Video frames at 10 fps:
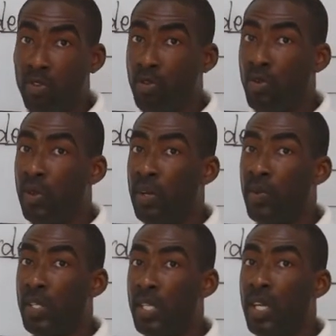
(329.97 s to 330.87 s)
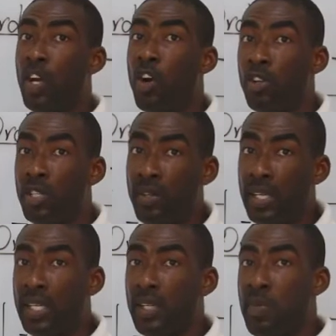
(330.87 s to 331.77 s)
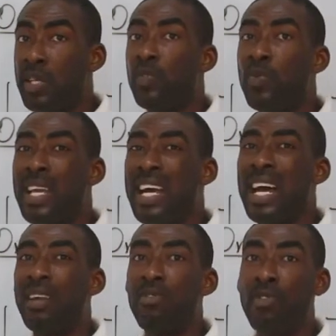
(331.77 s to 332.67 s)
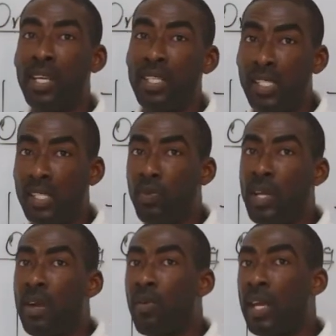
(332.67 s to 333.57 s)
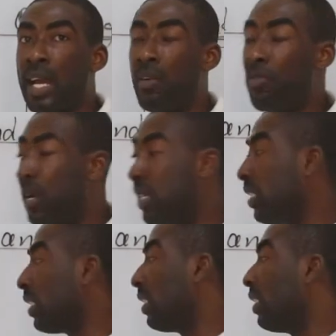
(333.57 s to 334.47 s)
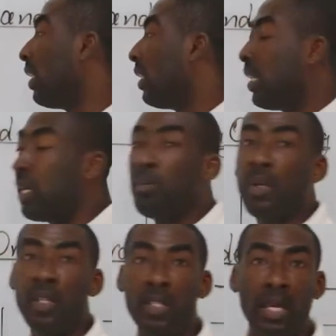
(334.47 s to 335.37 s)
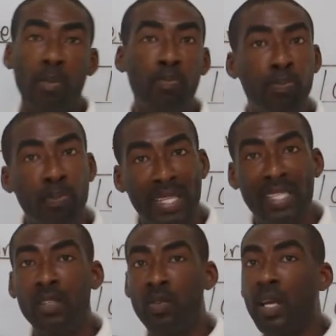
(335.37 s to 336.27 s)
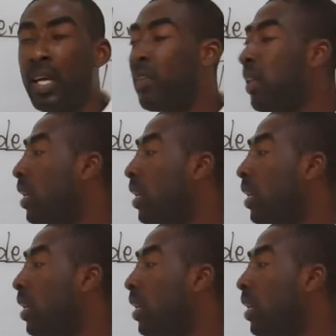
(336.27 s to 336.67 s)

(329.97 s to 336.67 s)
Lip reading: So when we say ordering, it means we are arranging, we are rearranging them in a particular